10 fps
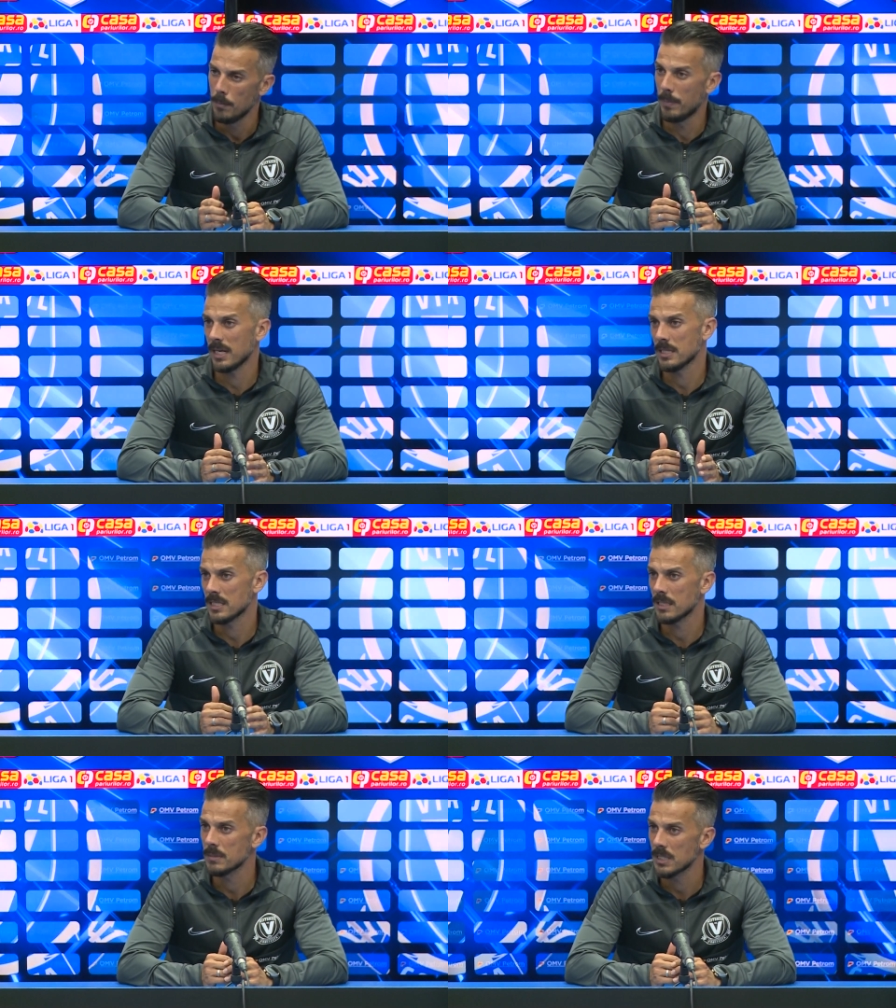But at the
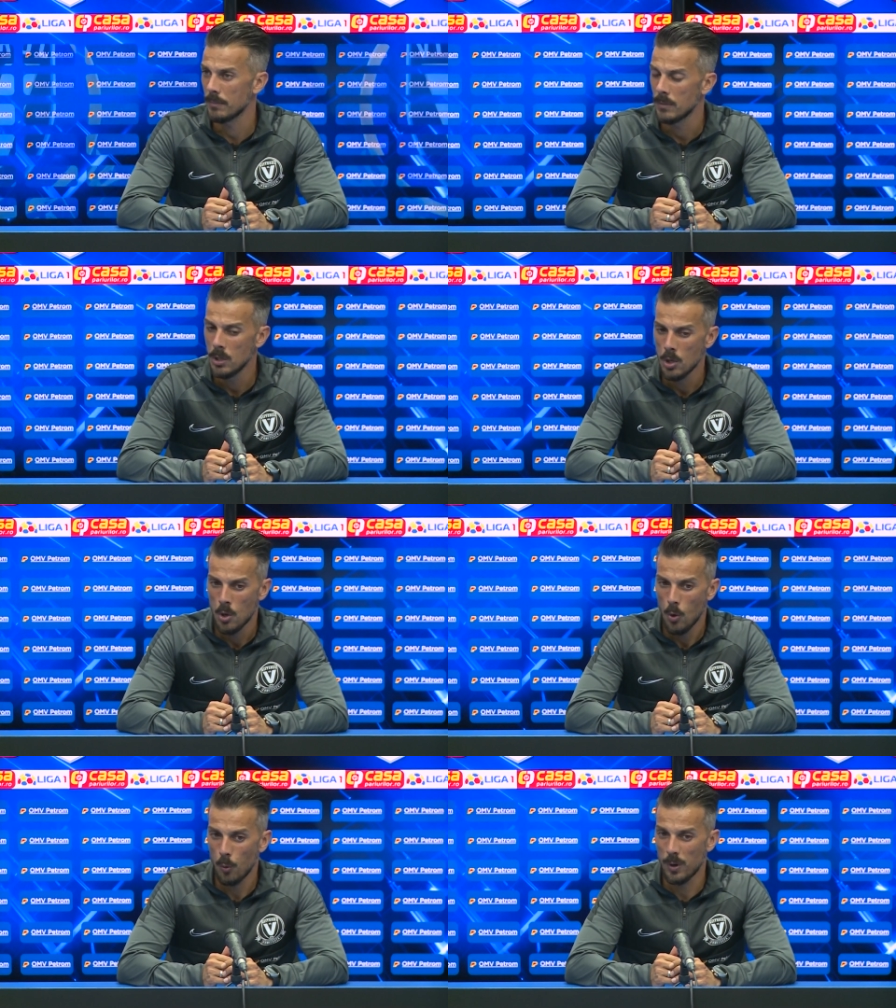same time,
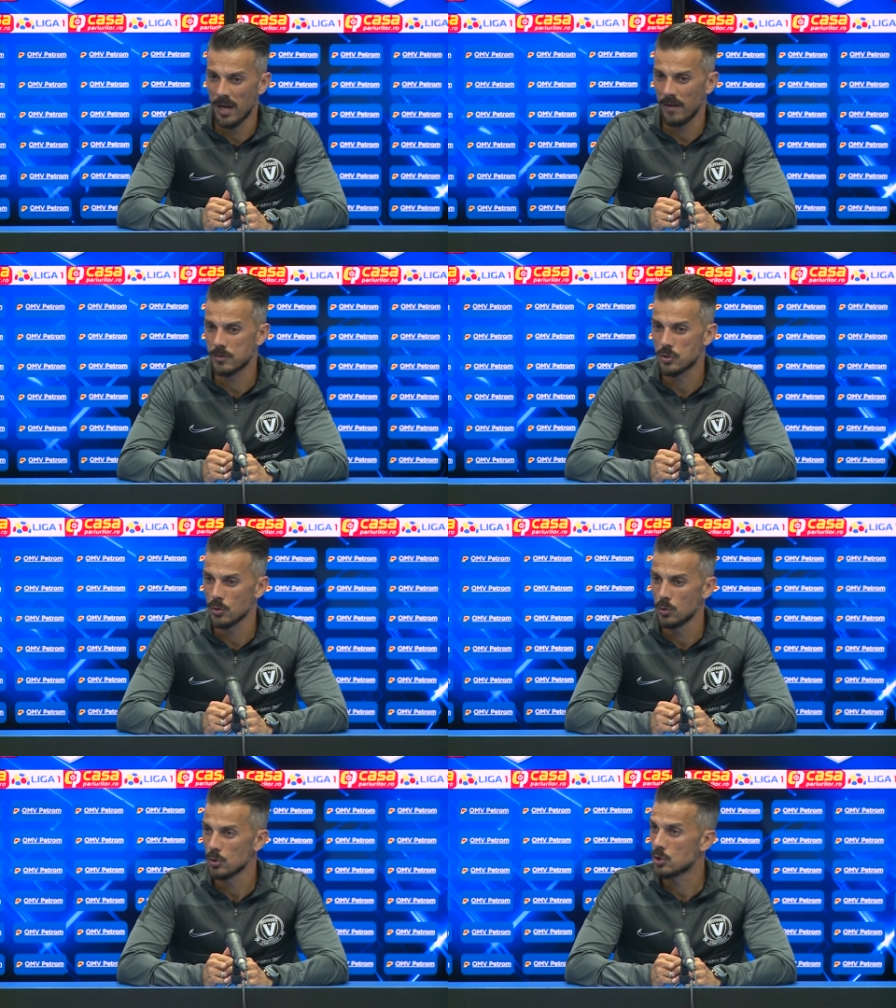we have
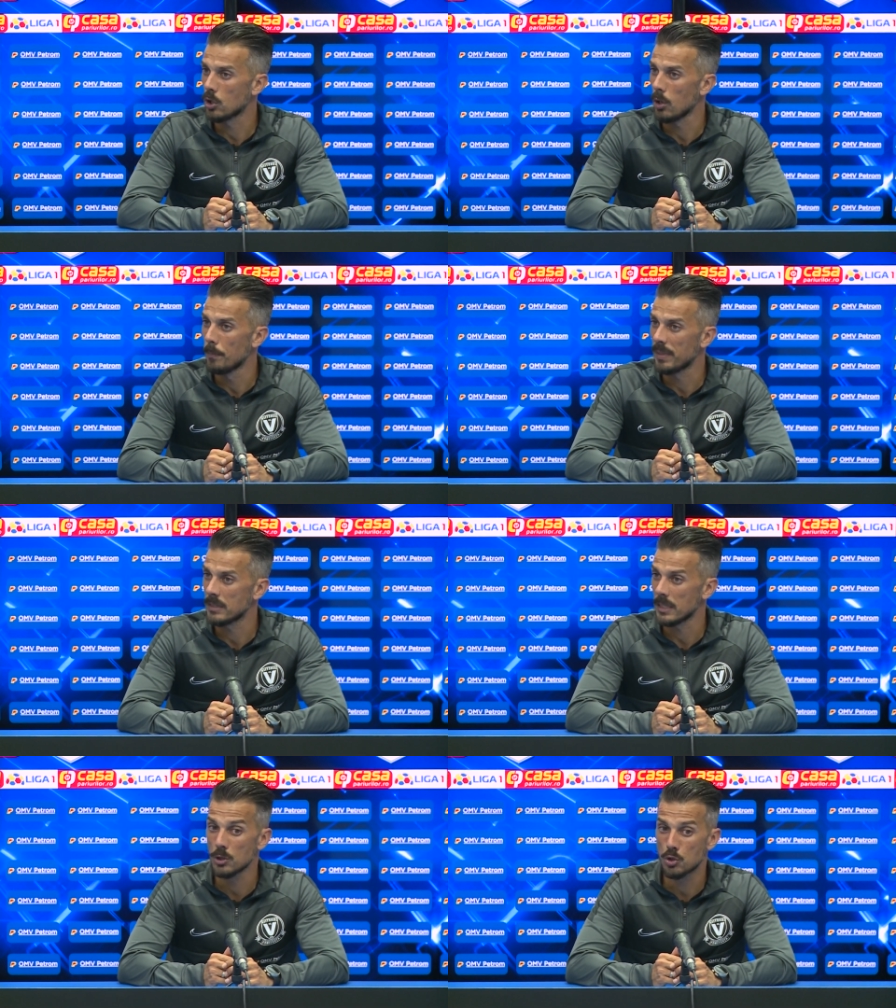to, to
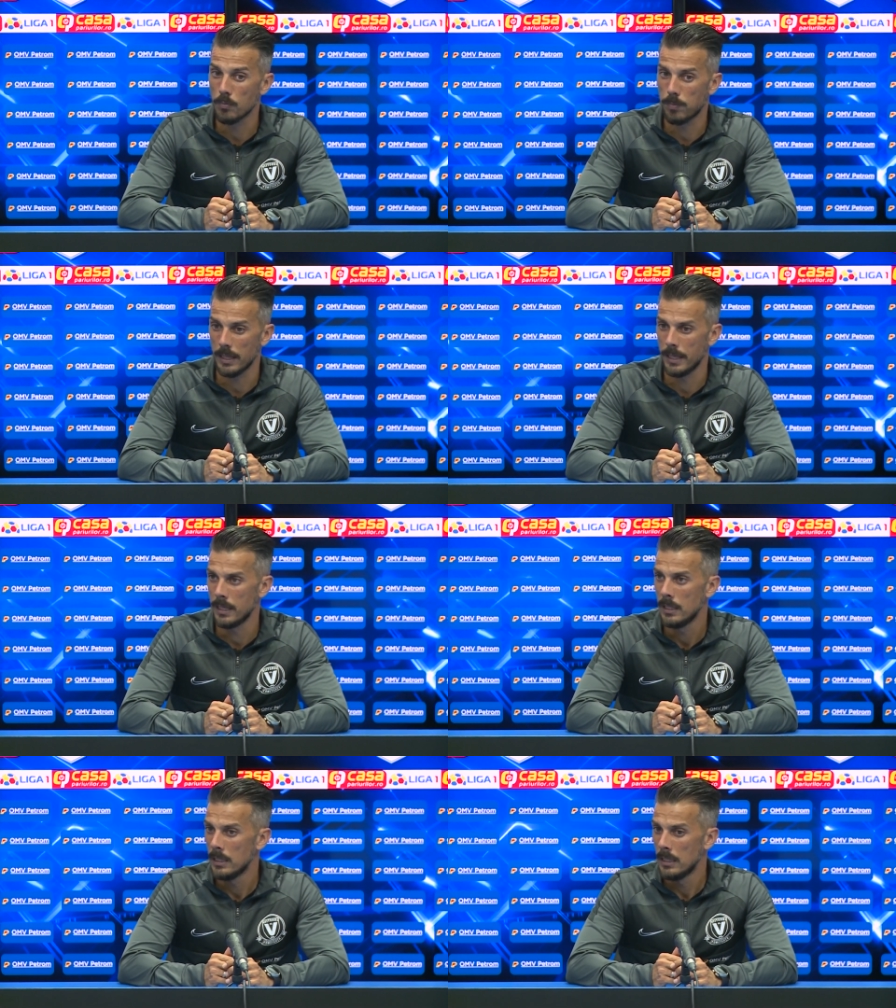compete and to
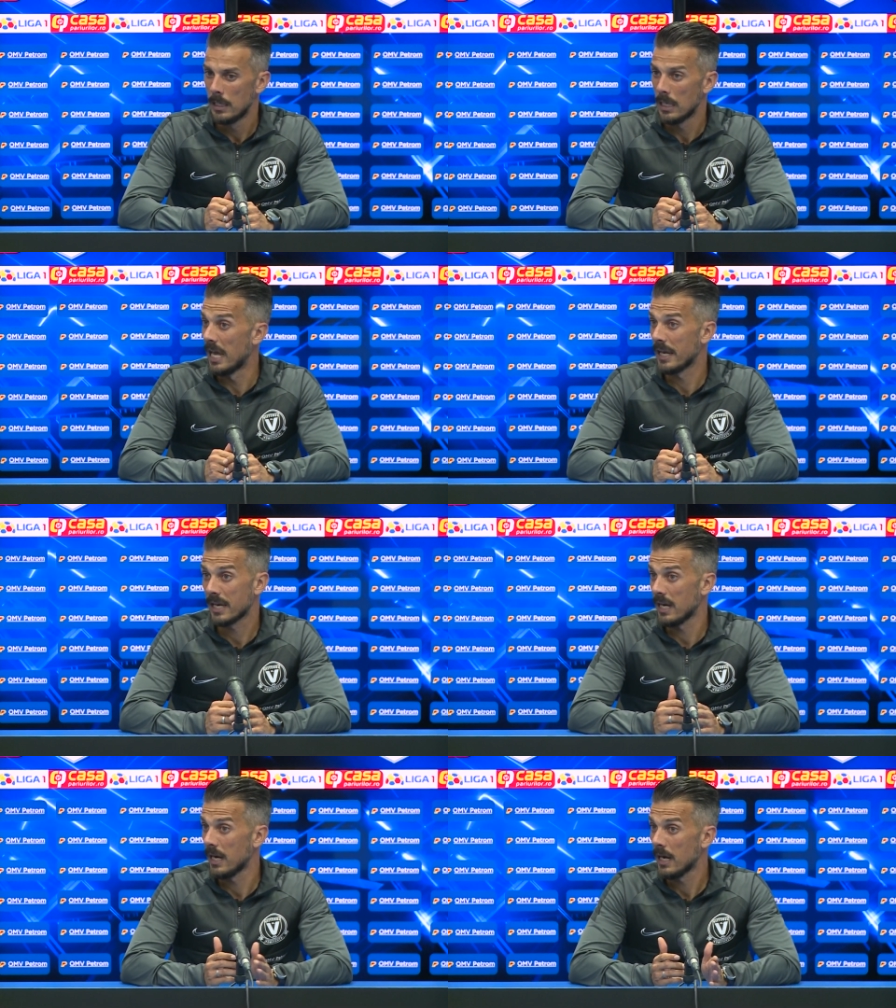play like
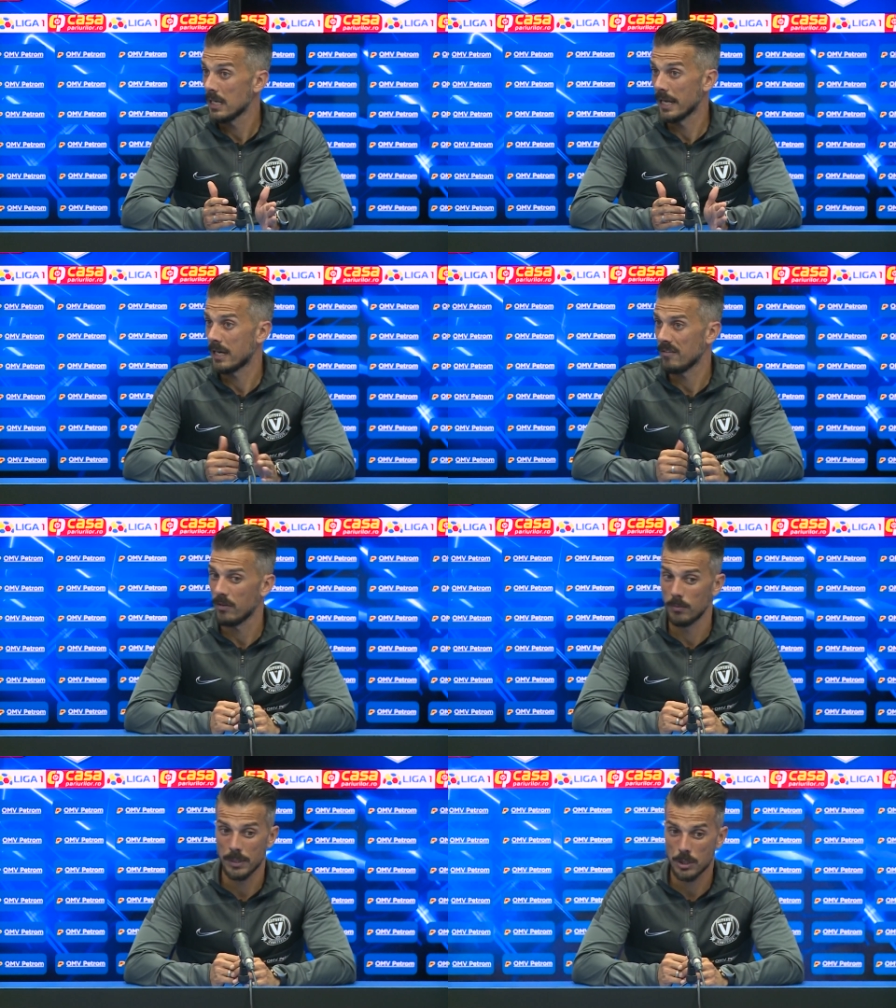a like a
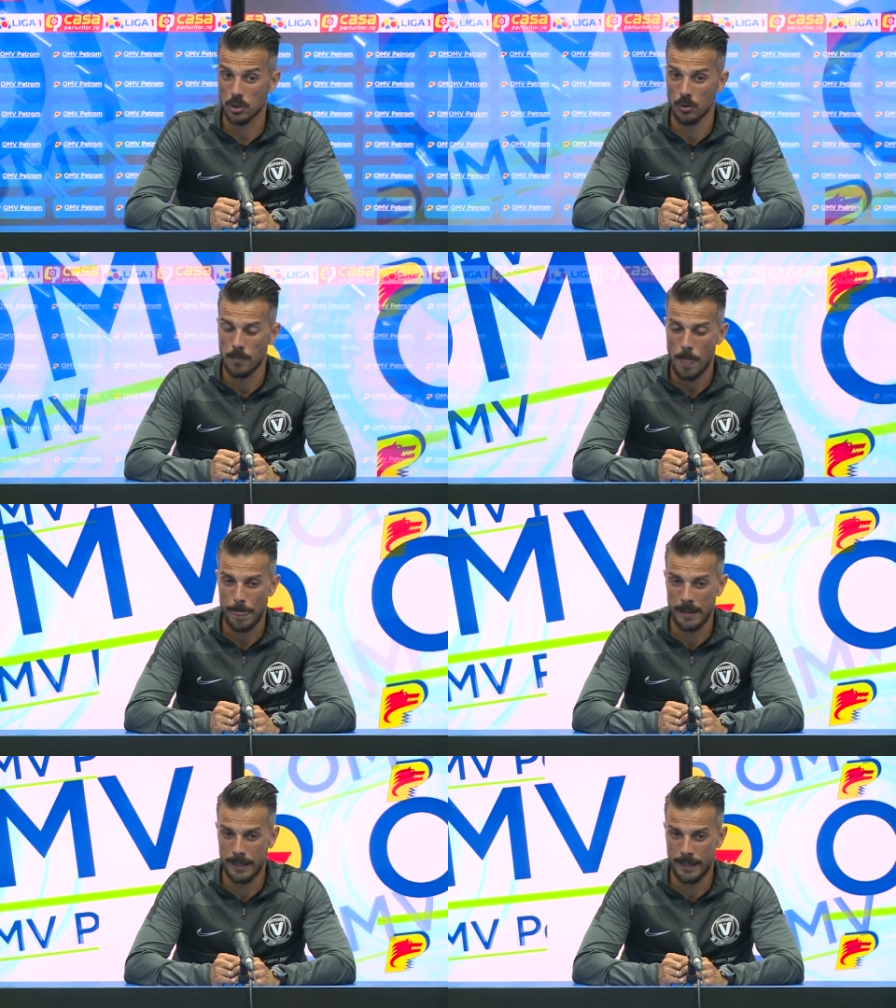family. So
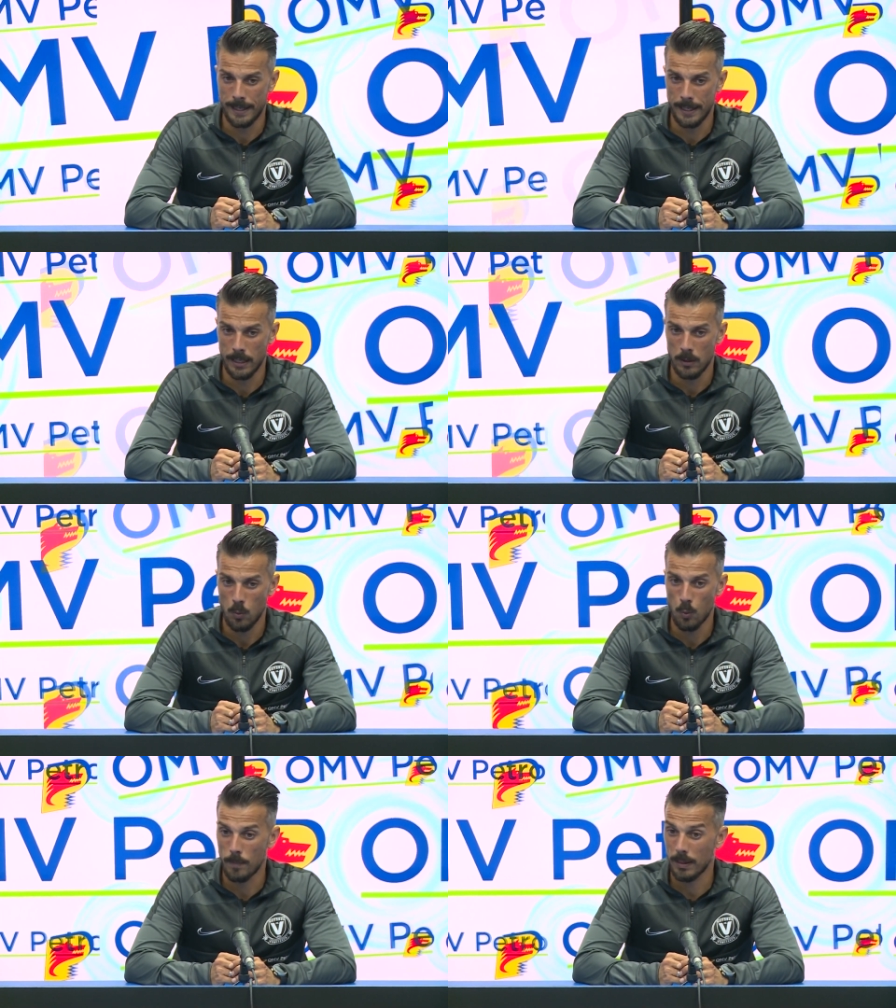uh,
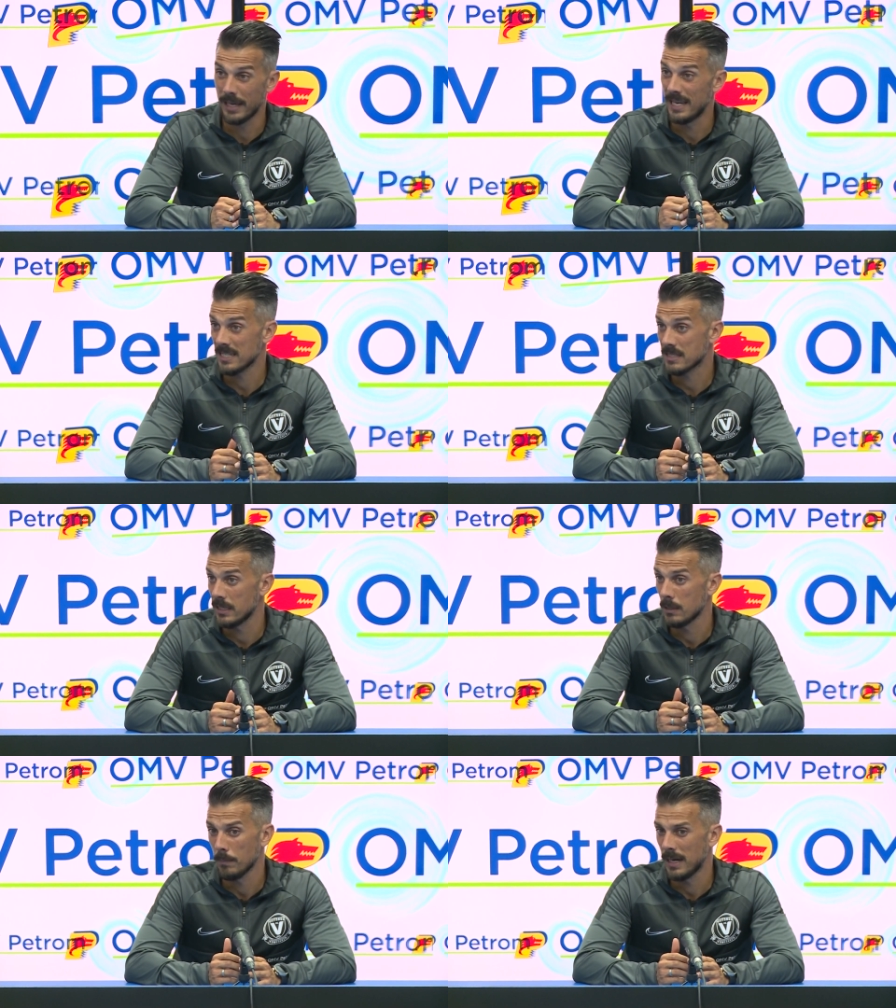we play as
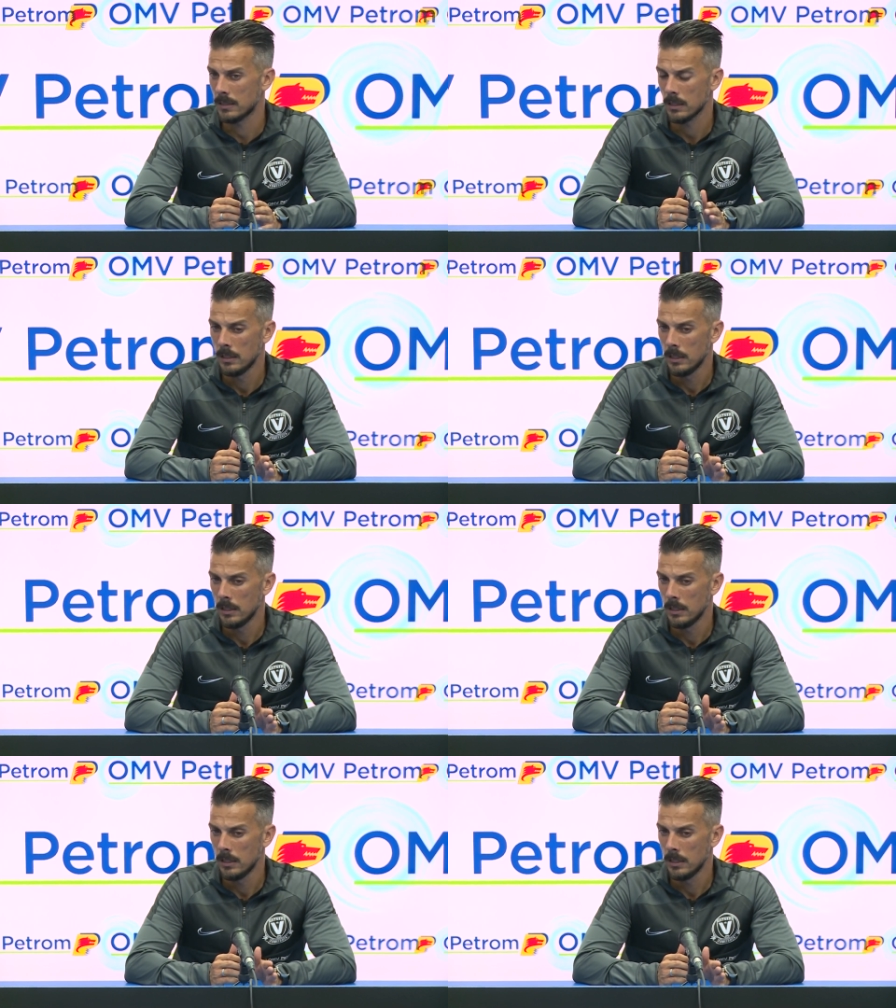ten, but